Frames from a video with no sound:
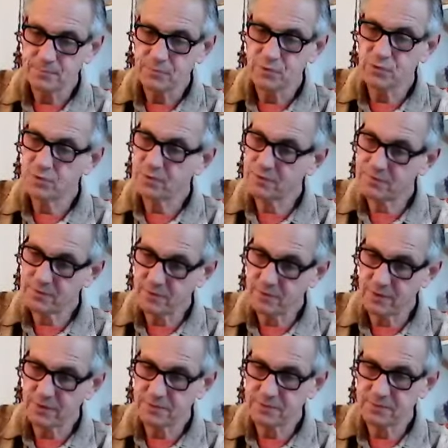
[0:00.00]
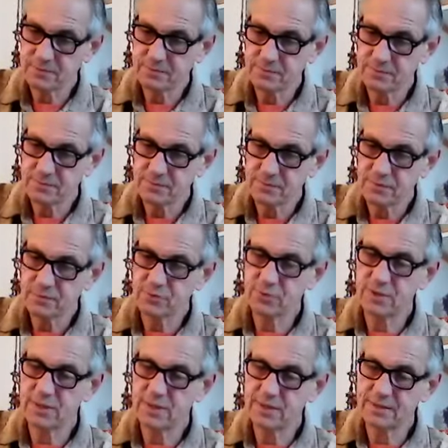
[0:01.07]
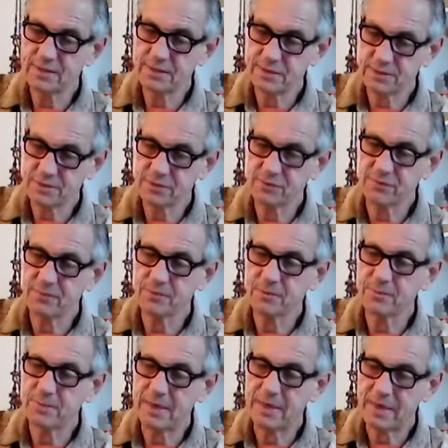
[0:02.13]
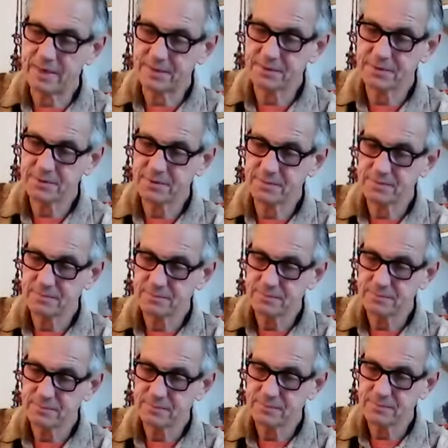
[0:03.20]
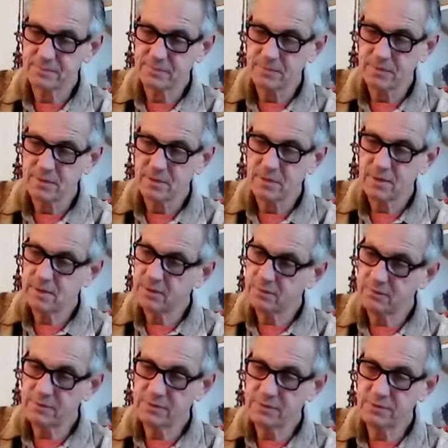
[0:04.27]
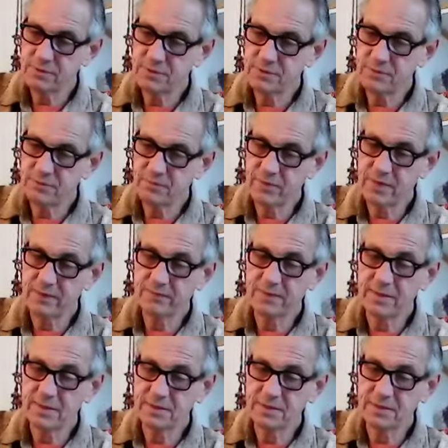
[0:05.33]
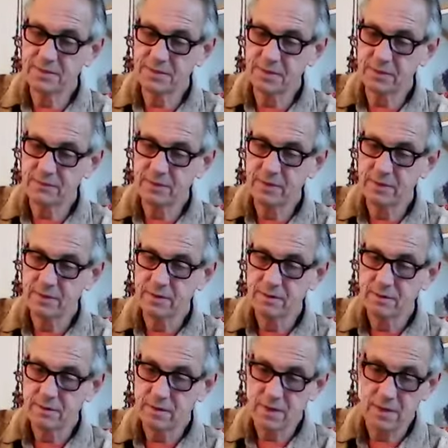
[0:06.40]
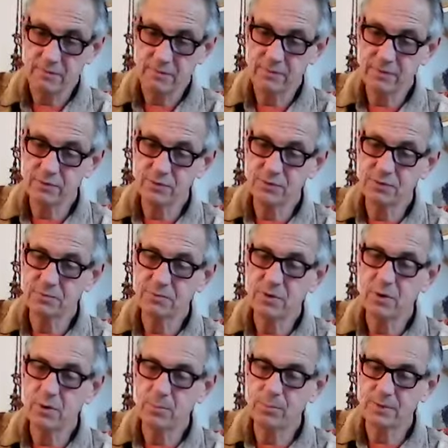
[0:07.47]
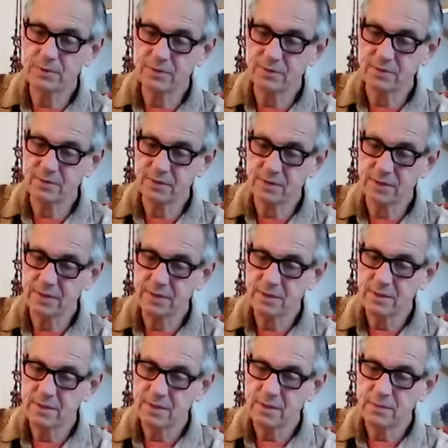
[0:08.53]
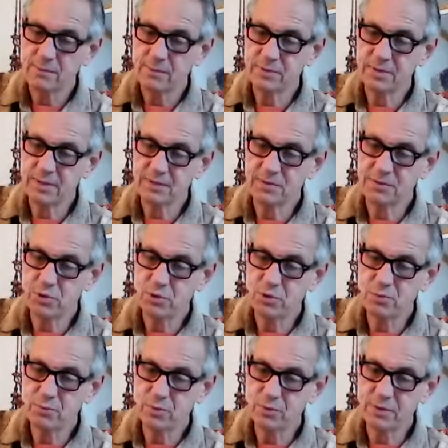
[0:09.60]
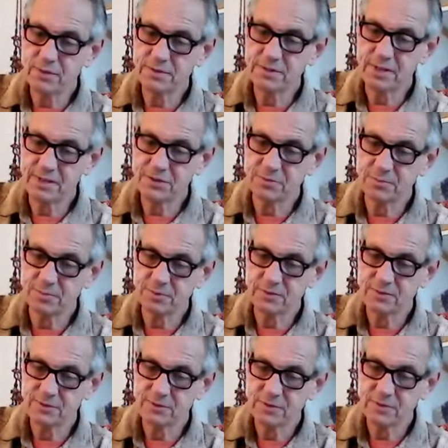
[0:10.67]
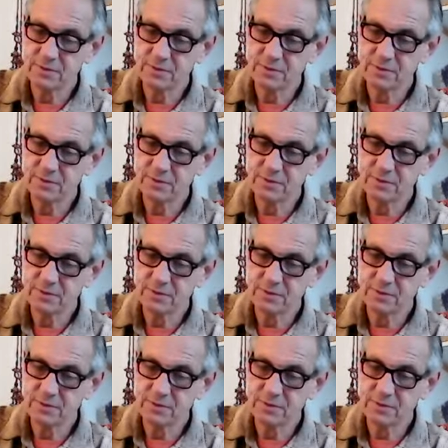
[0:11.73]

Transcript: to the thought, to the ideas from the past. We use them whenever necessary, and we use them competently, but there's no more attachment